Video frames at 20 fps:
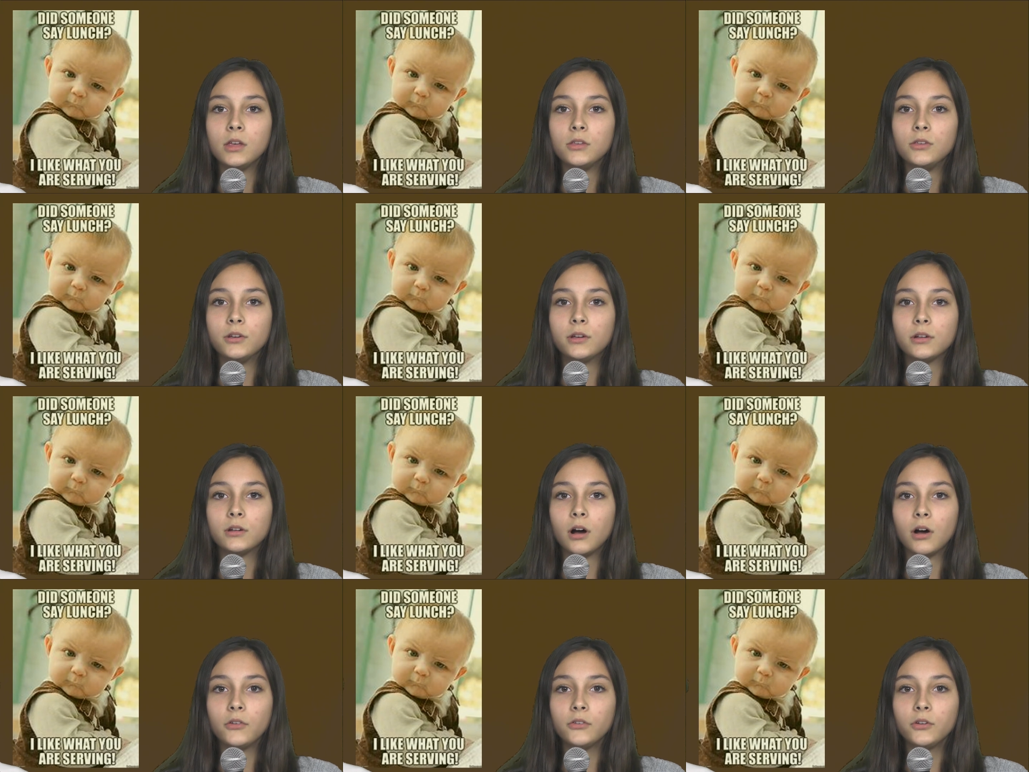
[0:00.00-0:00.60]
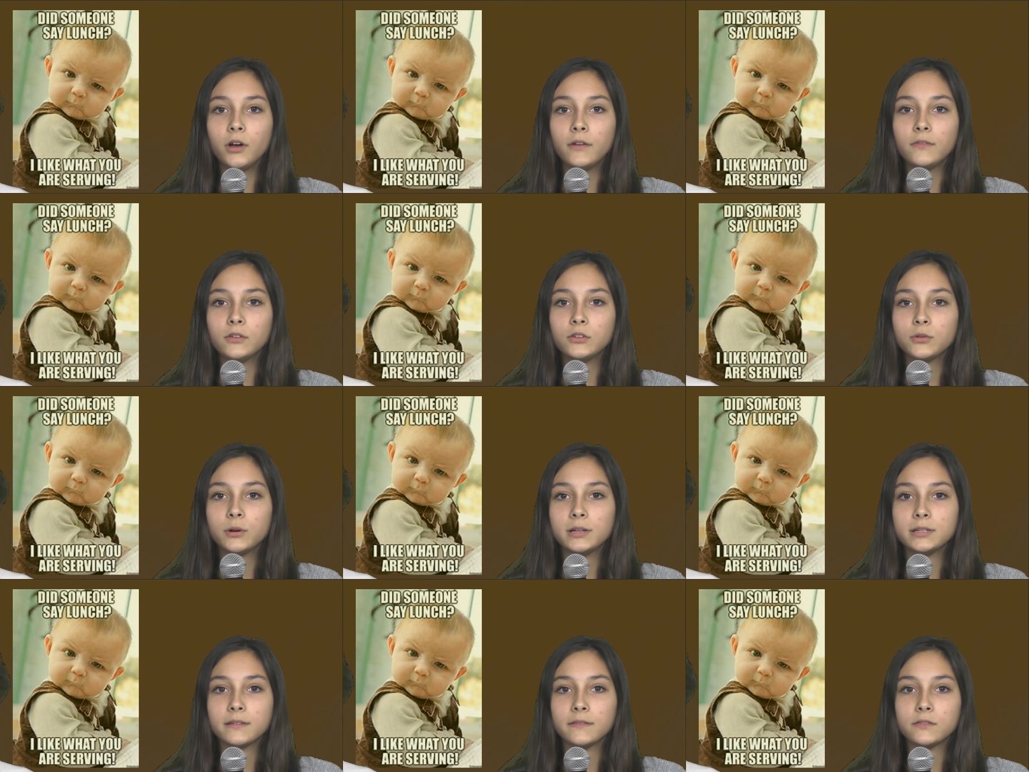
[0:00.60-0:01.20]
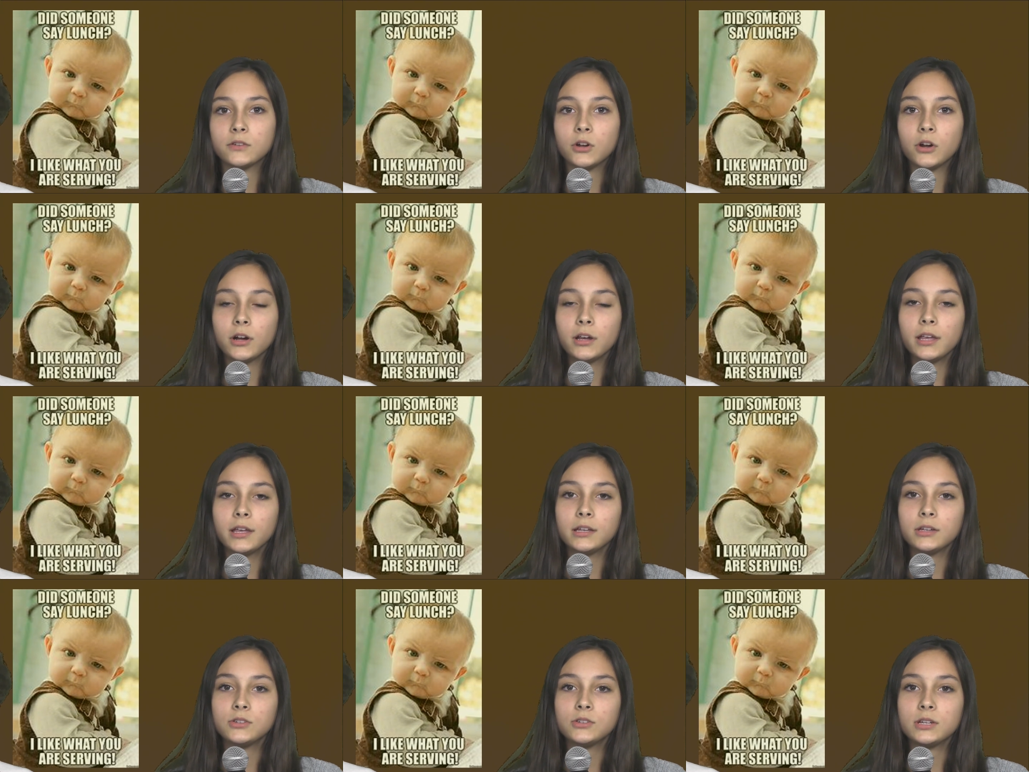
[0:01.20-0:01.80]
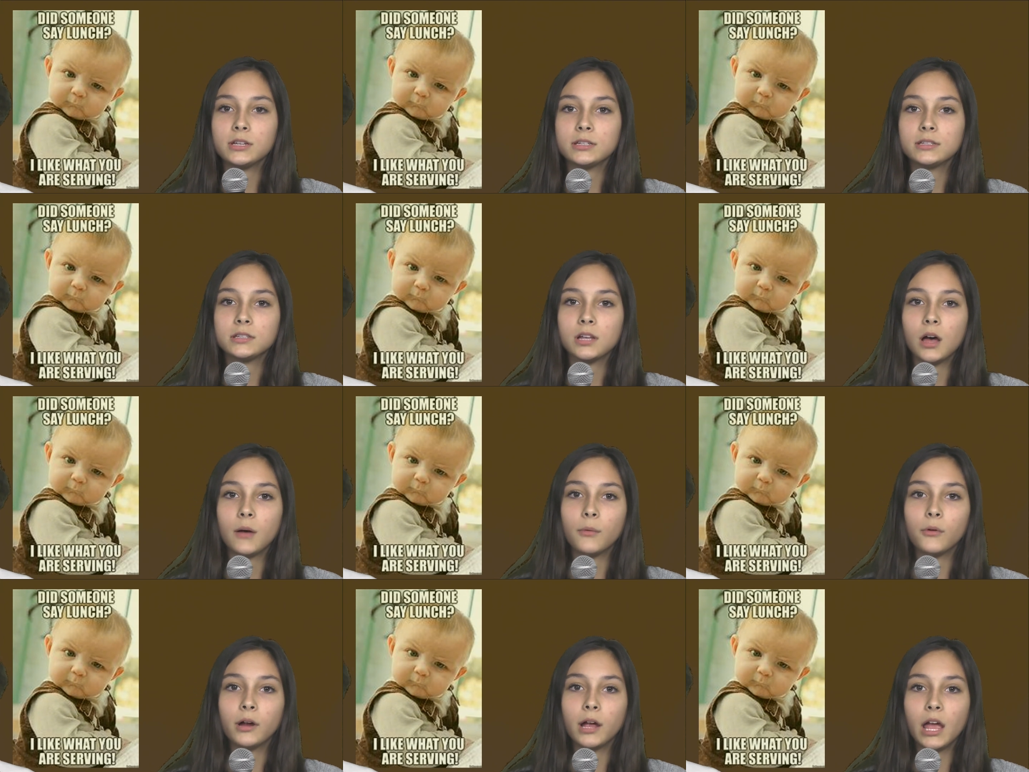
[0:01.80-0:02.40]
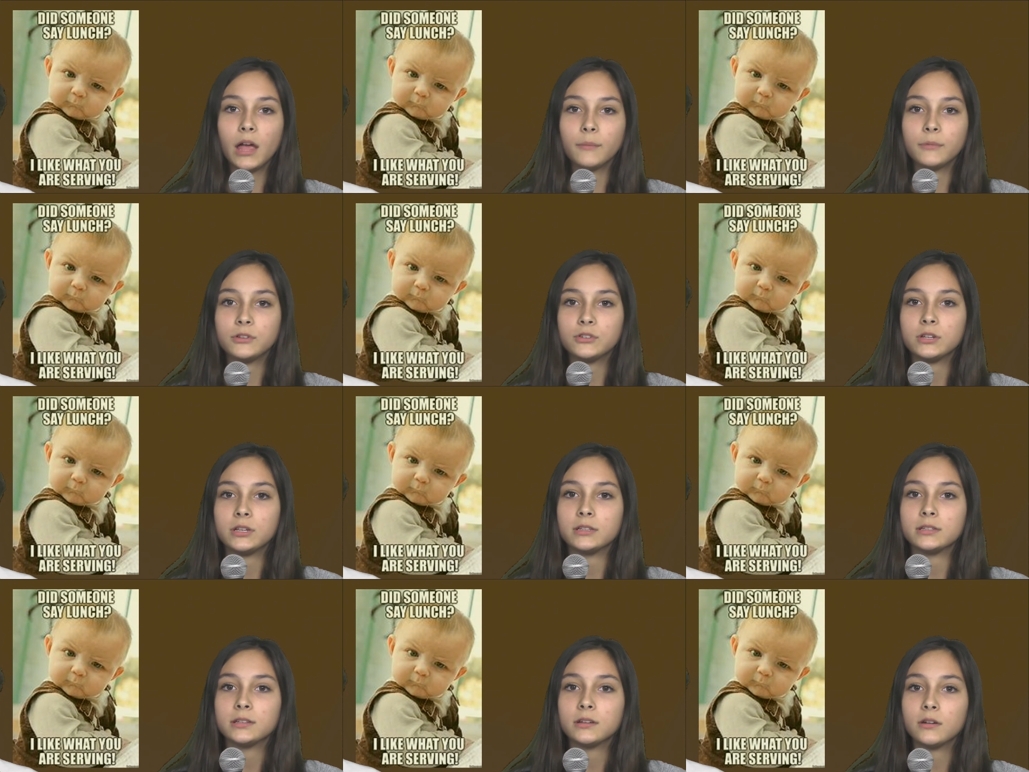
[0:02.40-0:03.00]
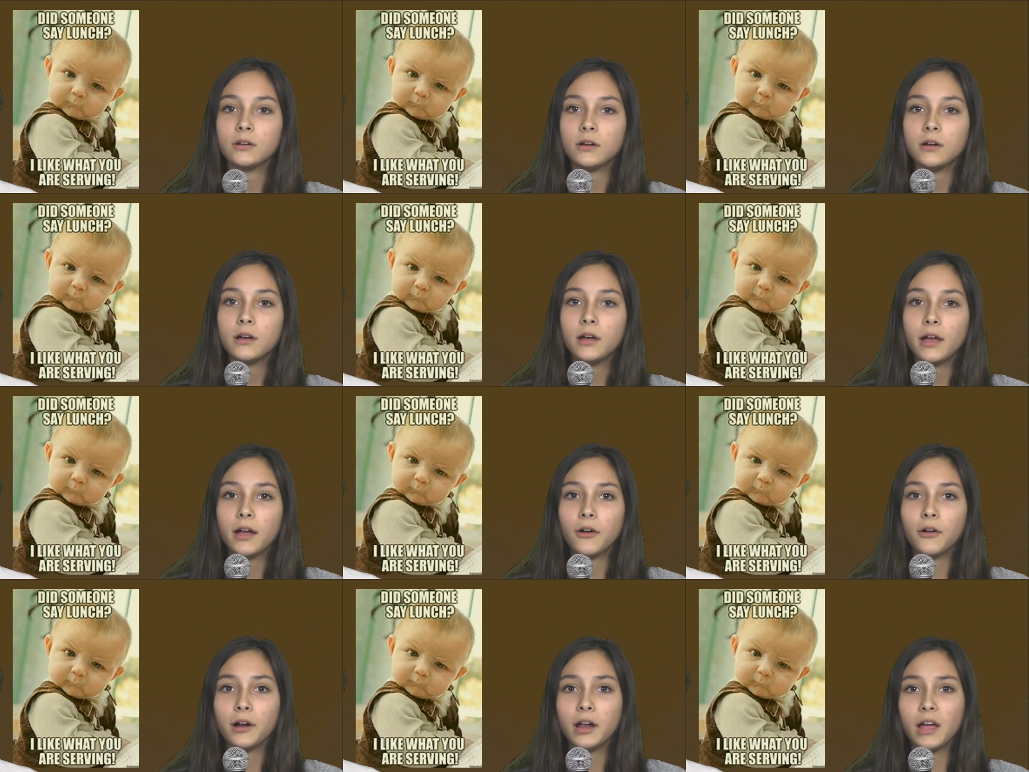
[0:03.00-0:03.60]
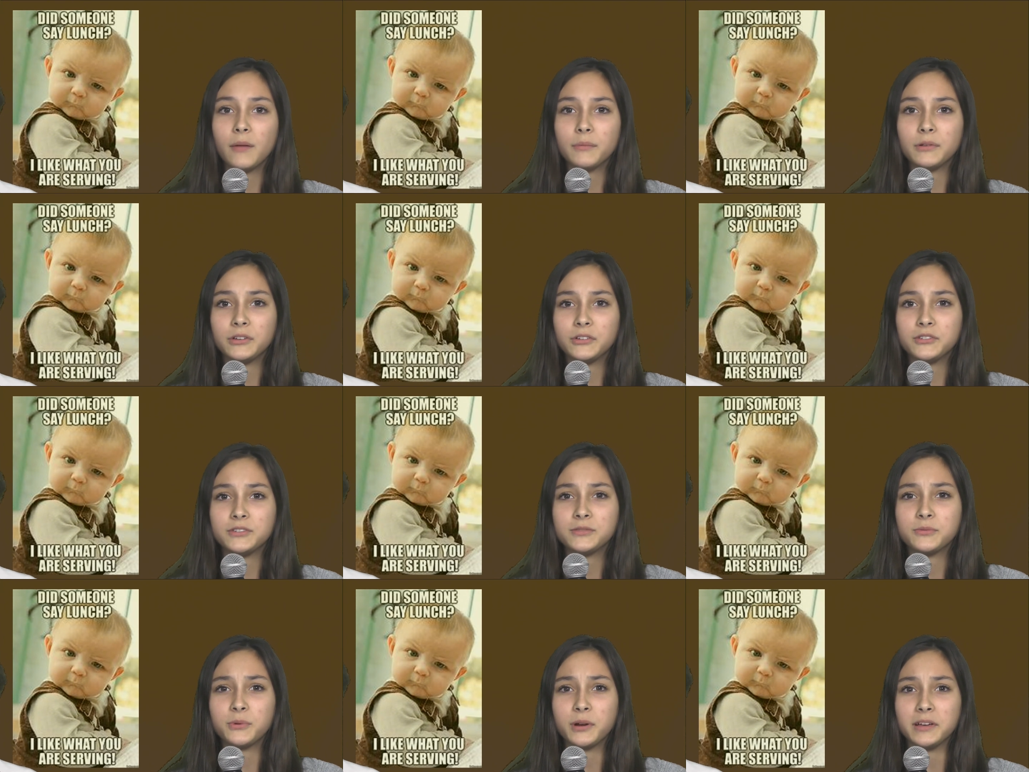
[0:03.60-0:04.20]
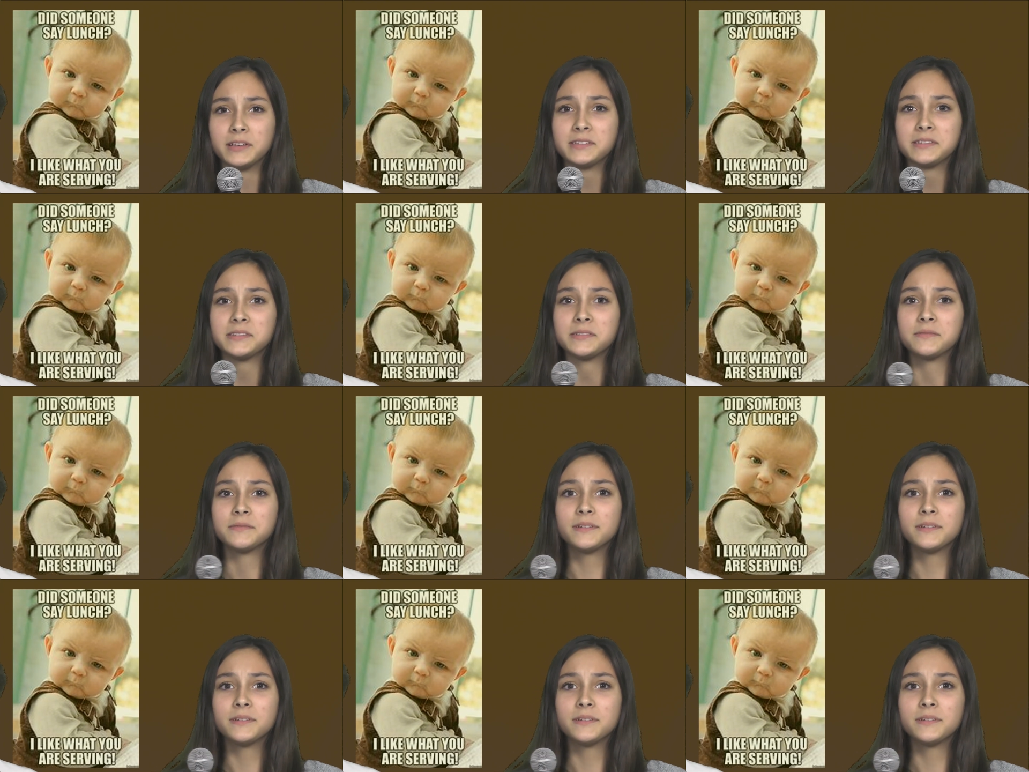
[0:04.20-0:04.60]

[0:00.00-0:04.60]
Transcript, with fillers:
Speaker 1: You could also have a choice of turkey and cheese sub or ham and cheese or ham and Swiss.